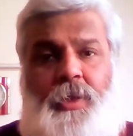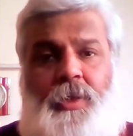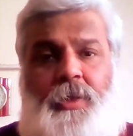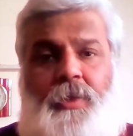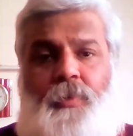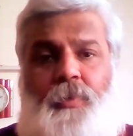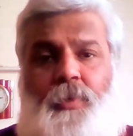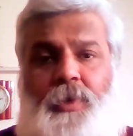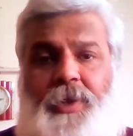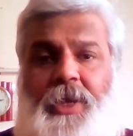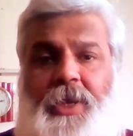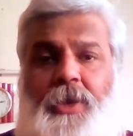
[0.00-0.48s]

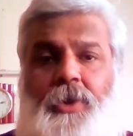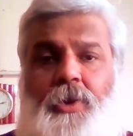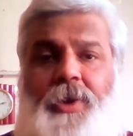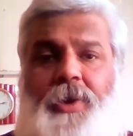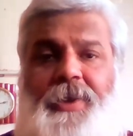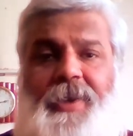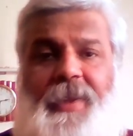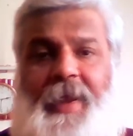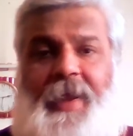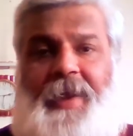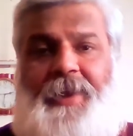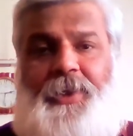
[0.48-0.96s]
working
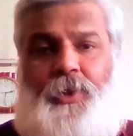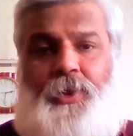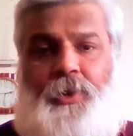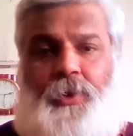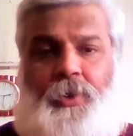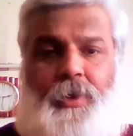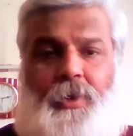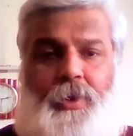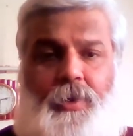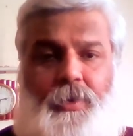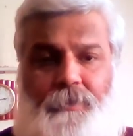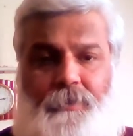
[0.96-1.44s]
at
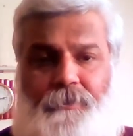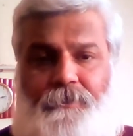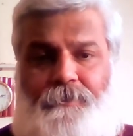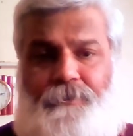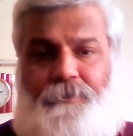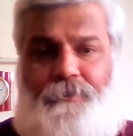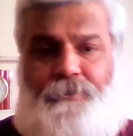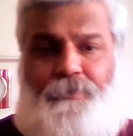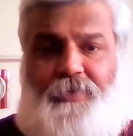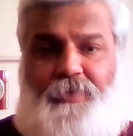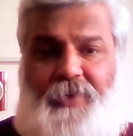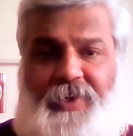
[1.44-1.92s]
your
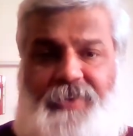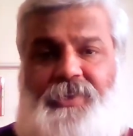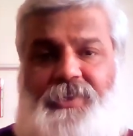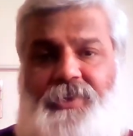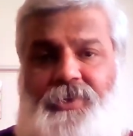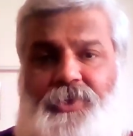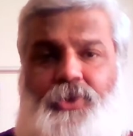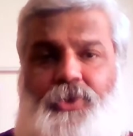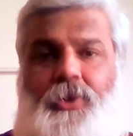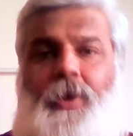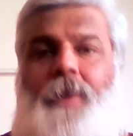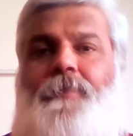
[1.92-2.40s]

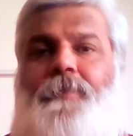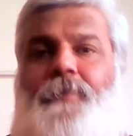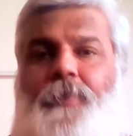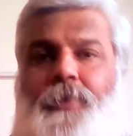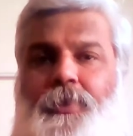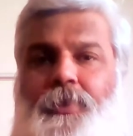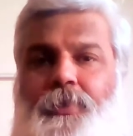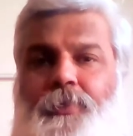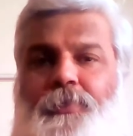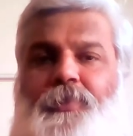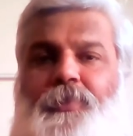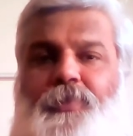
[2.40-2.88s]
present job for
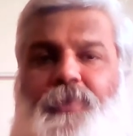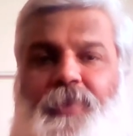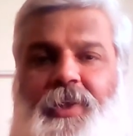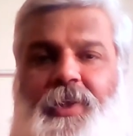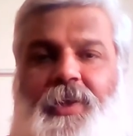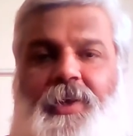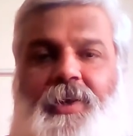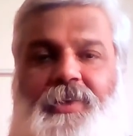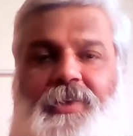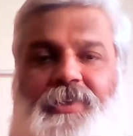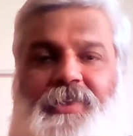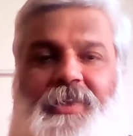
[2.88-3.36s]
2 to 3
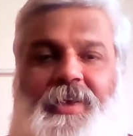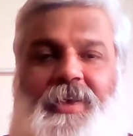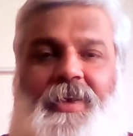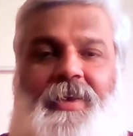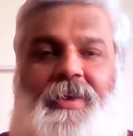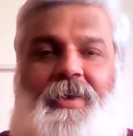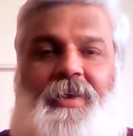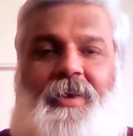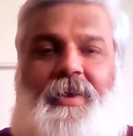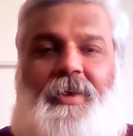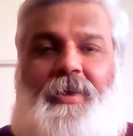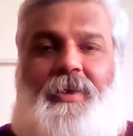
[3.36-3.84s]
years,
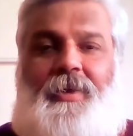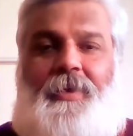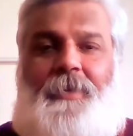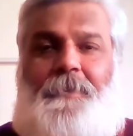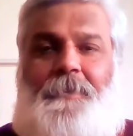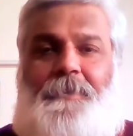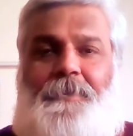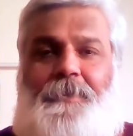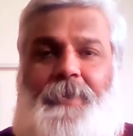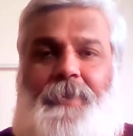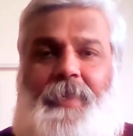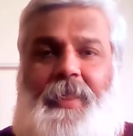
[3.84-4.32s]

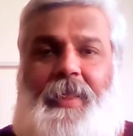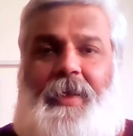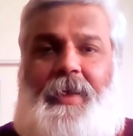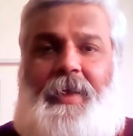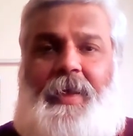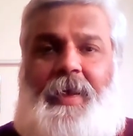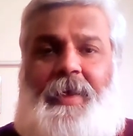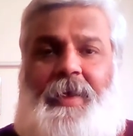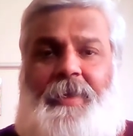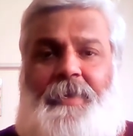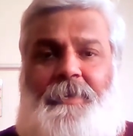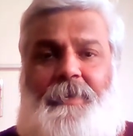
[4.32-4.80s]

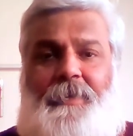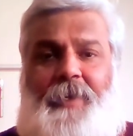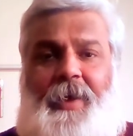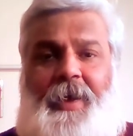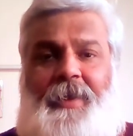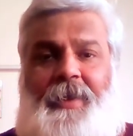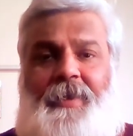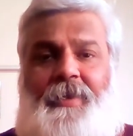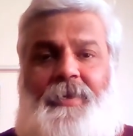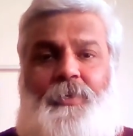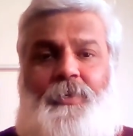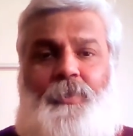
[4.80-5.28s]

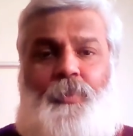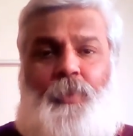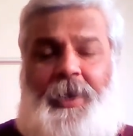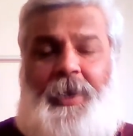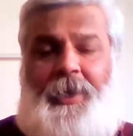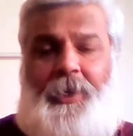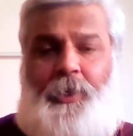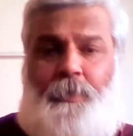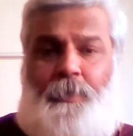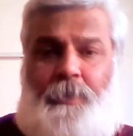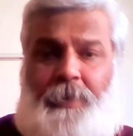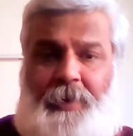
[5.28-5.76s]
and while
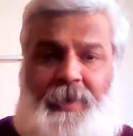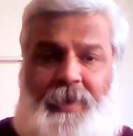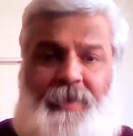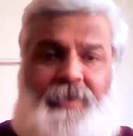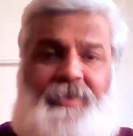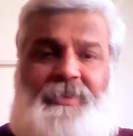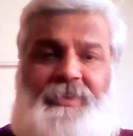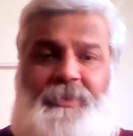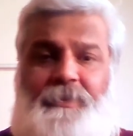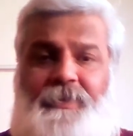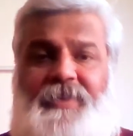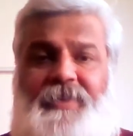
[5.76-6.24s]
you build
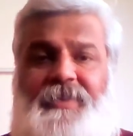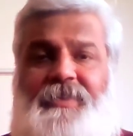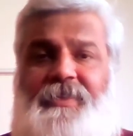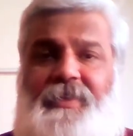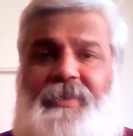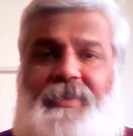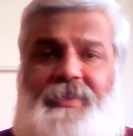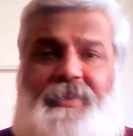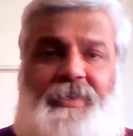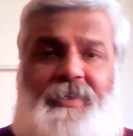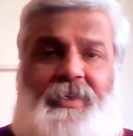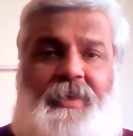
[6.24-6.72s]
this
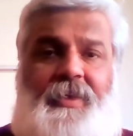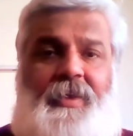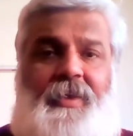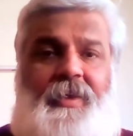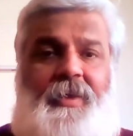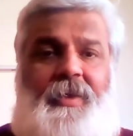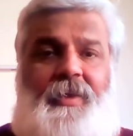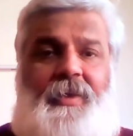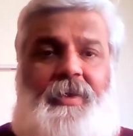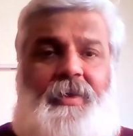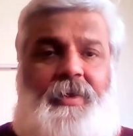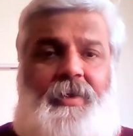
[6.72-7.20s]
business
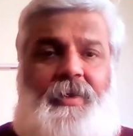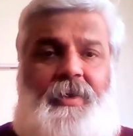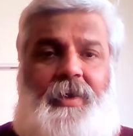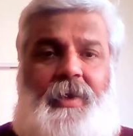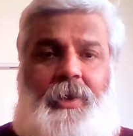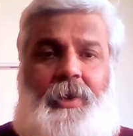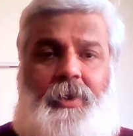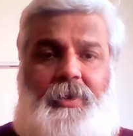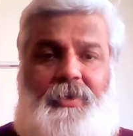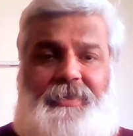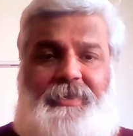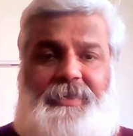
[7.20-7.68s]

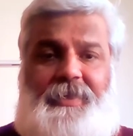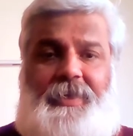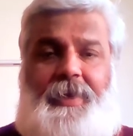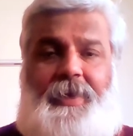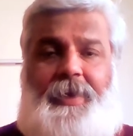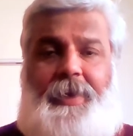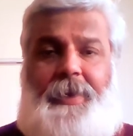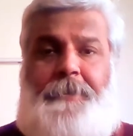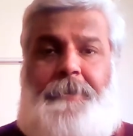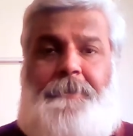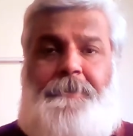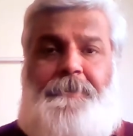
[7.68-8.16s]

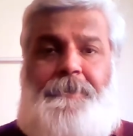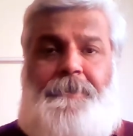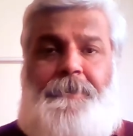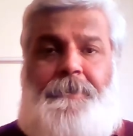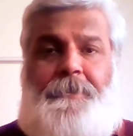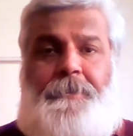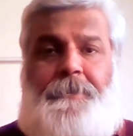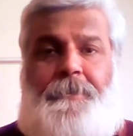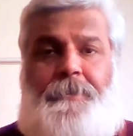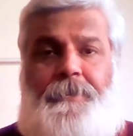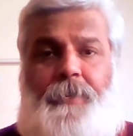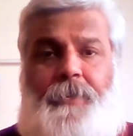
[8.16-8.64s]
alongside,
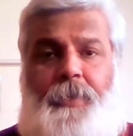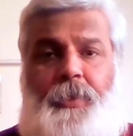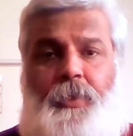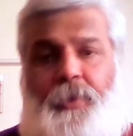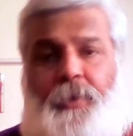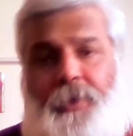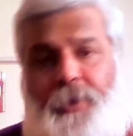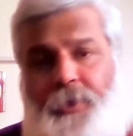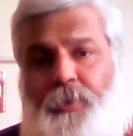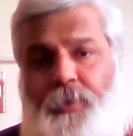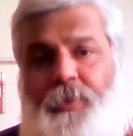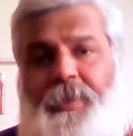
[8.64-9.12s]
you
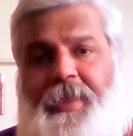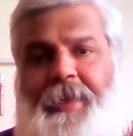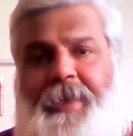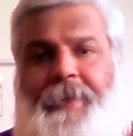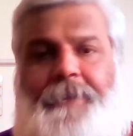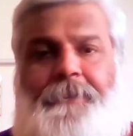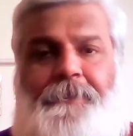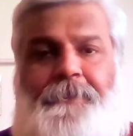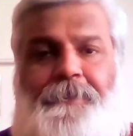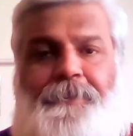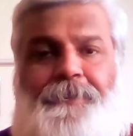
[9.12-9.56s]
can do that.